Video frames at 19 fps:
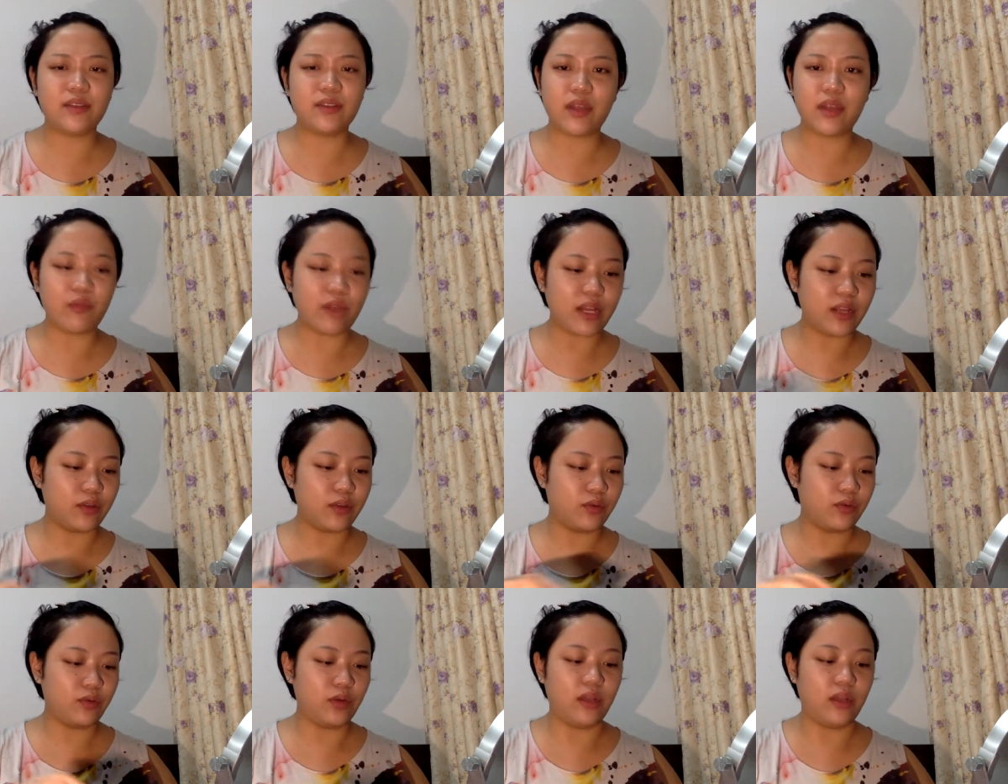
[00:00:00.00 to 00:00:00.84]
You can really
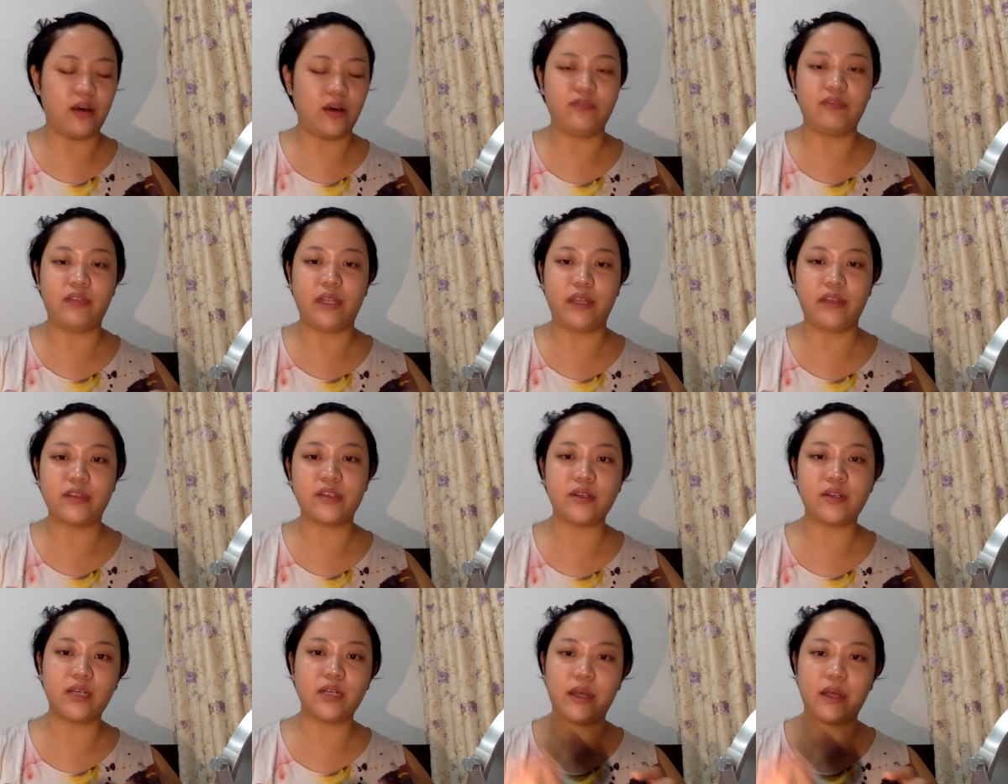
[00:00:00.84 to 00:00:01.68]
do a lot of things.
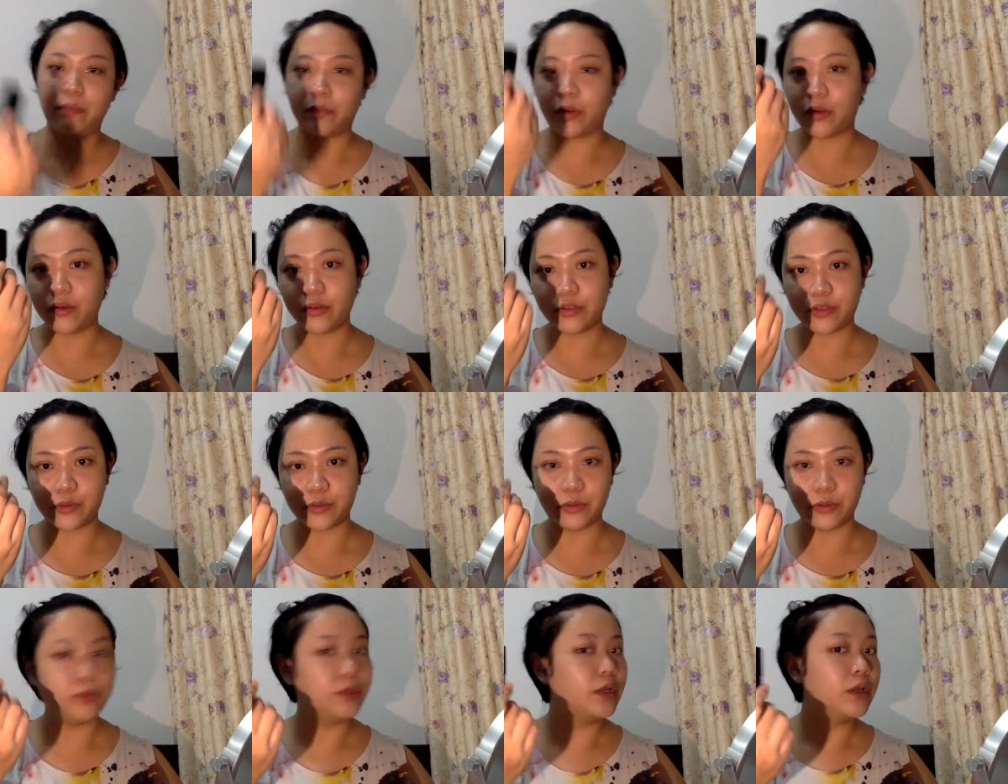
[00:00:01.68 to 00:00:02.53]
So I'm going
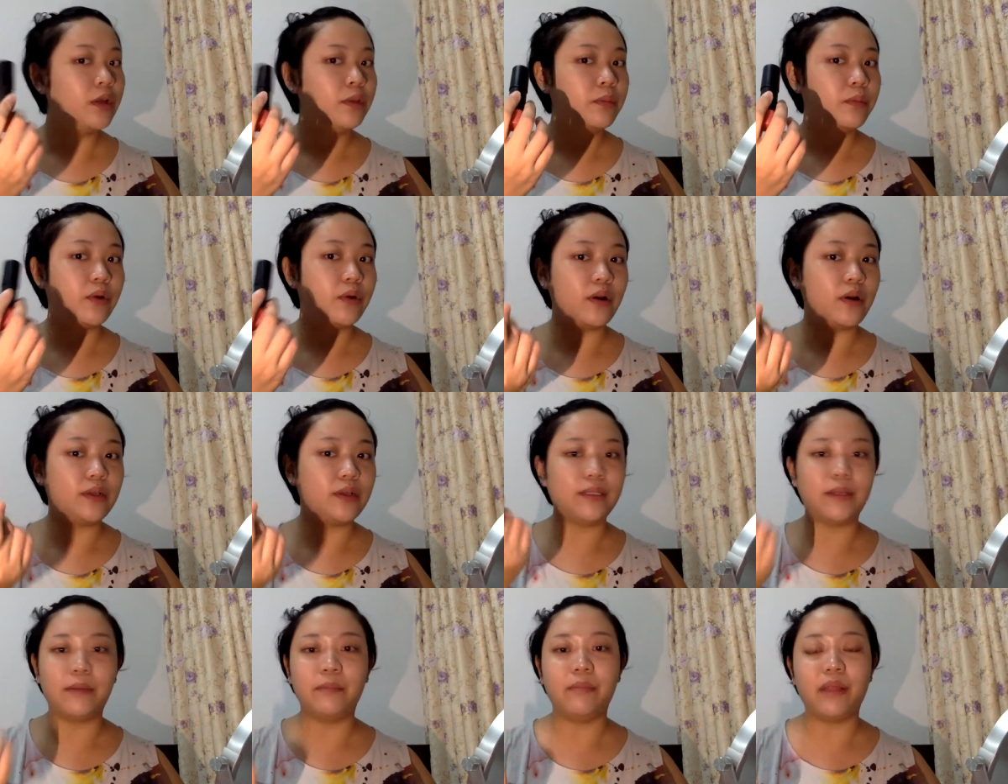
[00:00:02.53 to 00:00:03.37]
to put
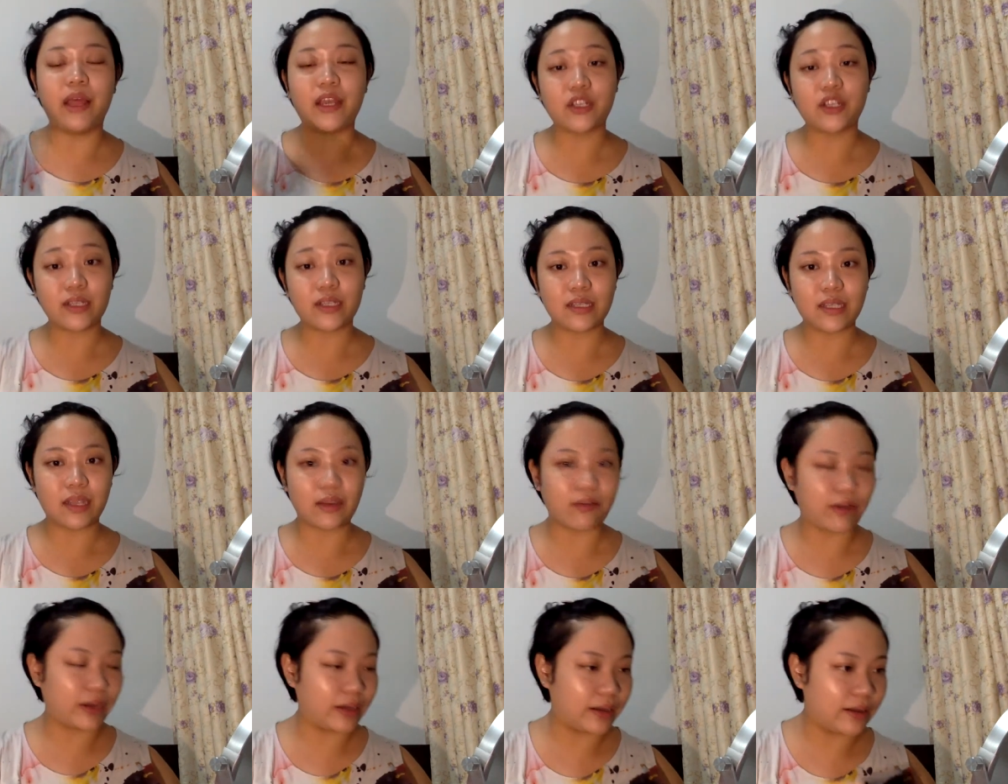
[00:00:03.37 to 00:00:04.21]
on the blusher stick
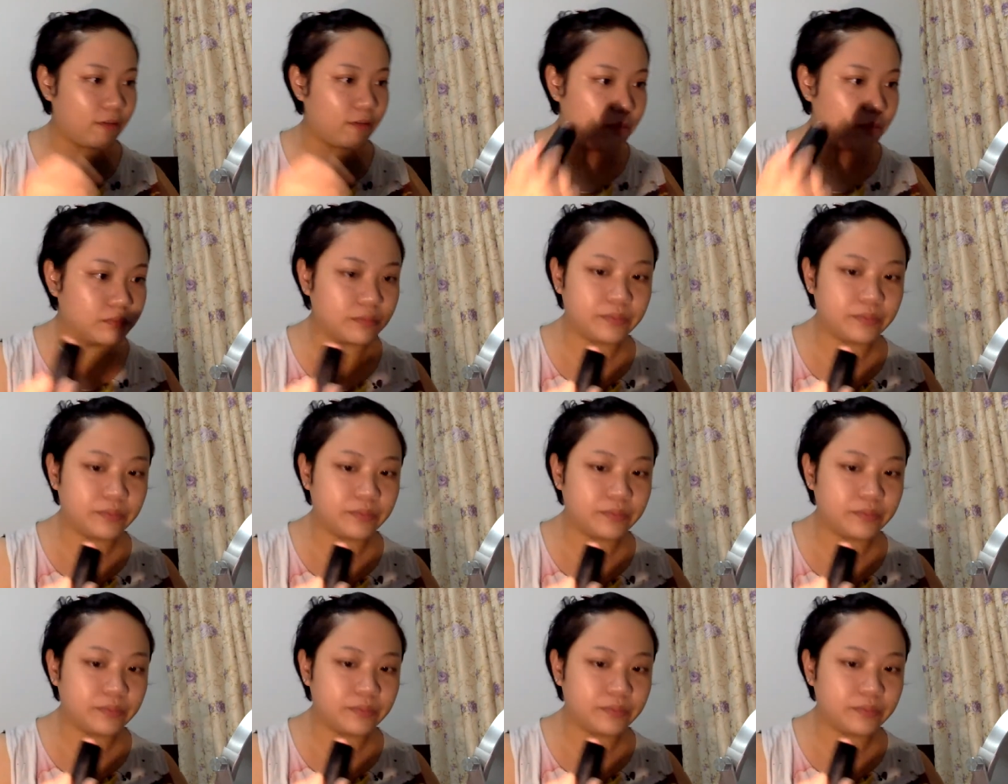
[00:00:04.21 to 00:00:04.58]
right now.